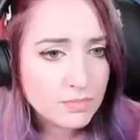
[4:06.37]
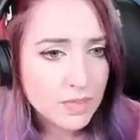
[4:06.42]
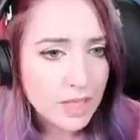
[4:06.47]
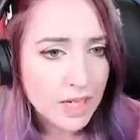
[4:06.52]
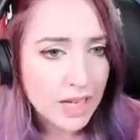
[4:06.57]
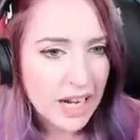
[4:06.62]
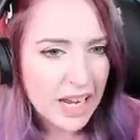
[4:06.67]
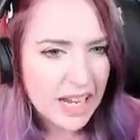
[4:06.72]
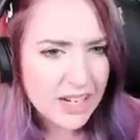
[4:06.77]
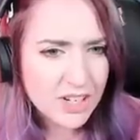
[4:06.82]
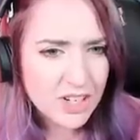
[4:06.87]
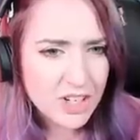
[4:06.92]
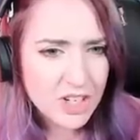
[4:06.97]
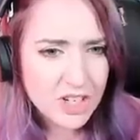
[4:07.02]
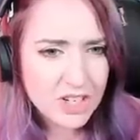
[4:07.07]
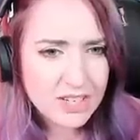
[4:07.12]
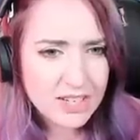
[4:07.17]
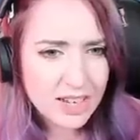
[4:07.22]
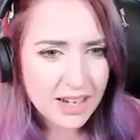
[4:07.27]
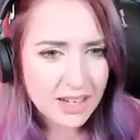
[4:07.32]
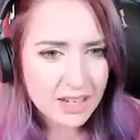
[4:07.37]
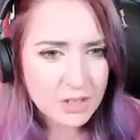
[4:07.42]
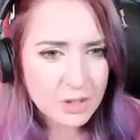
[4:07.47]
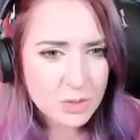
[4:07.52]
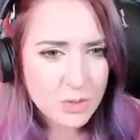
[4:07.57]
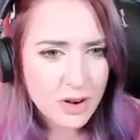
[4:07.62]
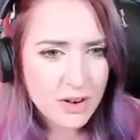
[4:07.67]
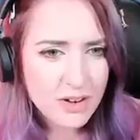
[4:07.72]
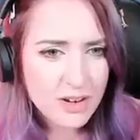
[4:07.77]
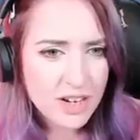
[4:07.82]
Election
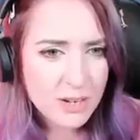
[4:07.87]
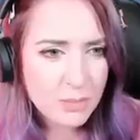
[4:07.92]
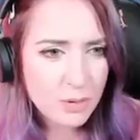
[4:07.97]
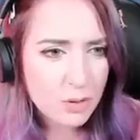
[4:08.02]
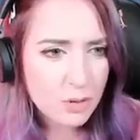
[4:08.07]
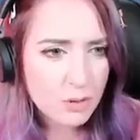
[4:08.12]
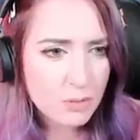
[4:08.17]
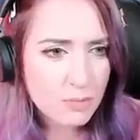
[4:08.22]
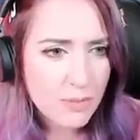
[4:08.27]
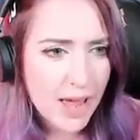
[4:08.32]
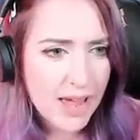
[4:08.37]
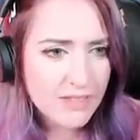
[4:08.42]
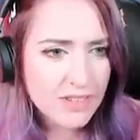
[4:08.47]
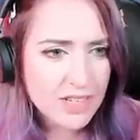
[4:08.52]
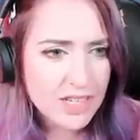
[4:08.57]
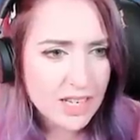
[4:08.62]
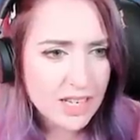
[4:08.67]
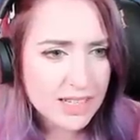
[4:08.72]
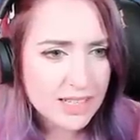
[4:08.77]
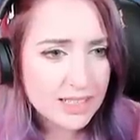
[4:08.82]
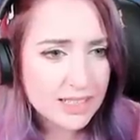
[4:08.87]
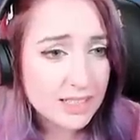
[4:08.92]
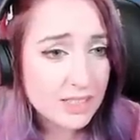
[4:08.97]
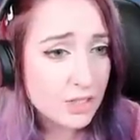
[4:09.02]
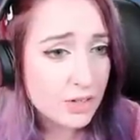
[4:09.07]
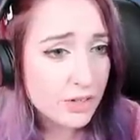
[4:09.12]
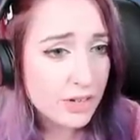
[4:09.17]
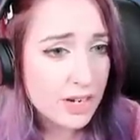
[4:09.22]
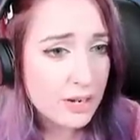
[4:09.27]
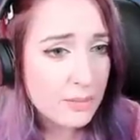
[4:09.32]
cycles, where a neighbourhood mayor is elected to
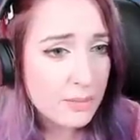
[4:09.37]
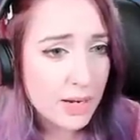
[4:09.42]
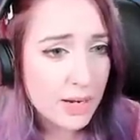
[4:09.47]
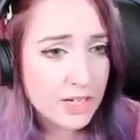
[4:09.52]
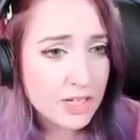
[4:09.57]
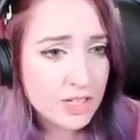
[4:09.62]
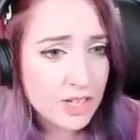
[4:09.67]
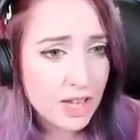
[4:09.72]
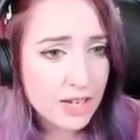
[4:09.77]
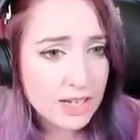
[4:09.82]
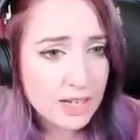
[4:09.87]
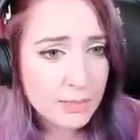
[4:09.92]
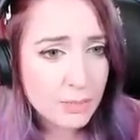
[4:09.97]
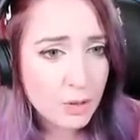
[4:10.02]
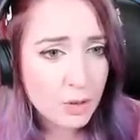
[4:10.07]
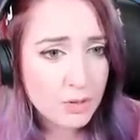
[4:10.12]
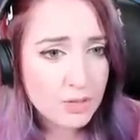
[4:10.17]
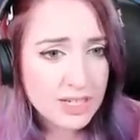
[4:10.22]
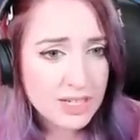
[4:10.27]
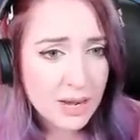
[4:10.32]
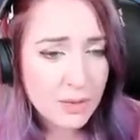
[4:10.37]
create and manage that neighbourhood's town